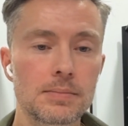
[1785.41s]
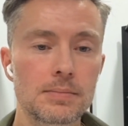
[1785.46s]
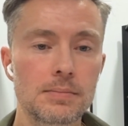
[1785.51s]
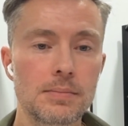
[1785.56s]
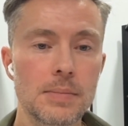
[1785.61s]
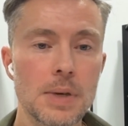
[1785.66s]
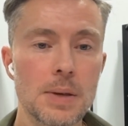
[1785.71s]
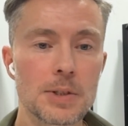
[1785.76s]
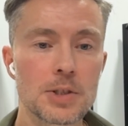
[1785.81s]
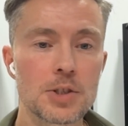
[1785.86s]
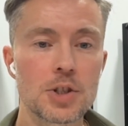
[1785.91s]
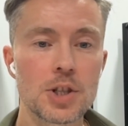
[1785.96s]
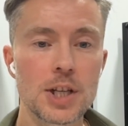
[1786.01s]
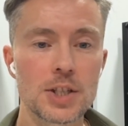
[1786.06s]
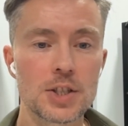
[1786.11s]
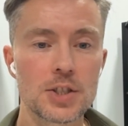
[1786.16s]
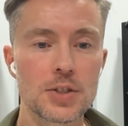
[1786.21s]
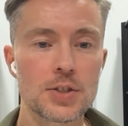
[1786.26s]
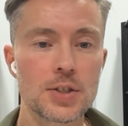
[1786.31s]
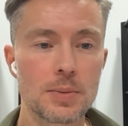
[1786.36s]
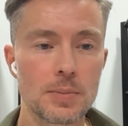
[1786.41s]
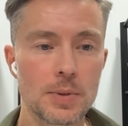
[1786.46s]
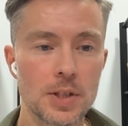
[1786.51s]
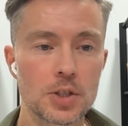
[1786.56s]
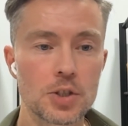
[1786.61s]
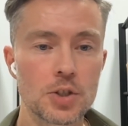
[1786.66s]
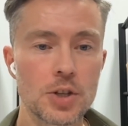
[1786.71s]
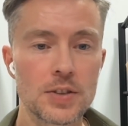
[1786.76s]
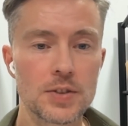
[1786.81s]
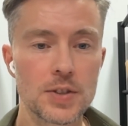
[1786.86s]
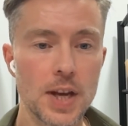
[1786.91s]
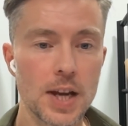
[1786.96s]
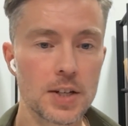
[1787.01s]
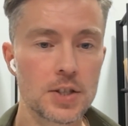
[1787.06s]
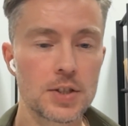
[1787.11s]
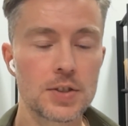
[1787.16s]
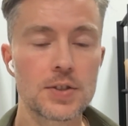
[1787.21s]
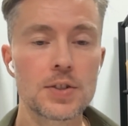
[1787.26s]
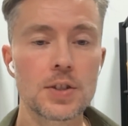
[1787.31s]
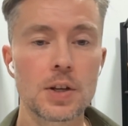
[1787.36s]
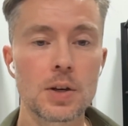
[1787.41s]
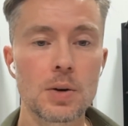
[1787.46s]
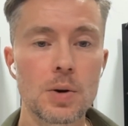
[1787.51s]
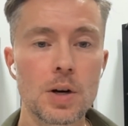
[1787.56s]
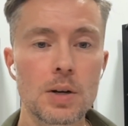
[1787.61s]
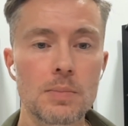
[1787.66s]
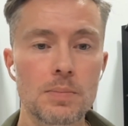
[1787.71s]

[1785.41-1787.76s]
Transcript: Maybe changes some of the transactions to go on,